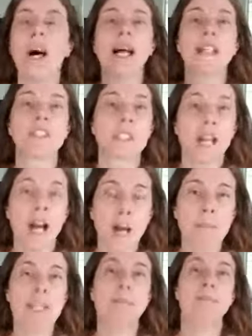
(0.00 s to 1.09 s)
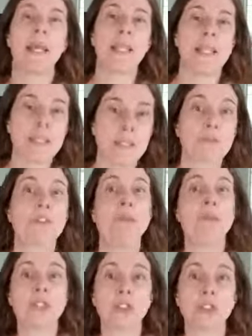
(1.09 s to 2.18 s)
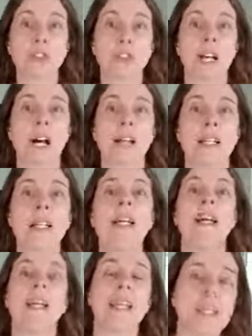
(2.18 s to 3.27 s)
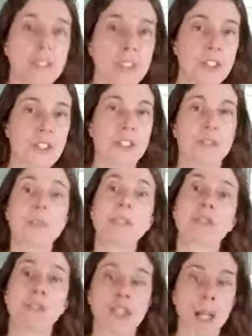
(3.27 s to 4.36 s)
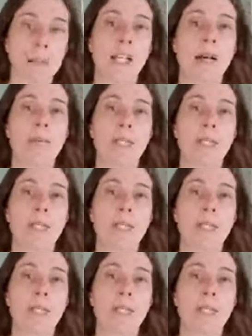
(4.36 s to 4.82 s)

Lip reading: I just copy and paste from the Google Doc into the mystery shopping company's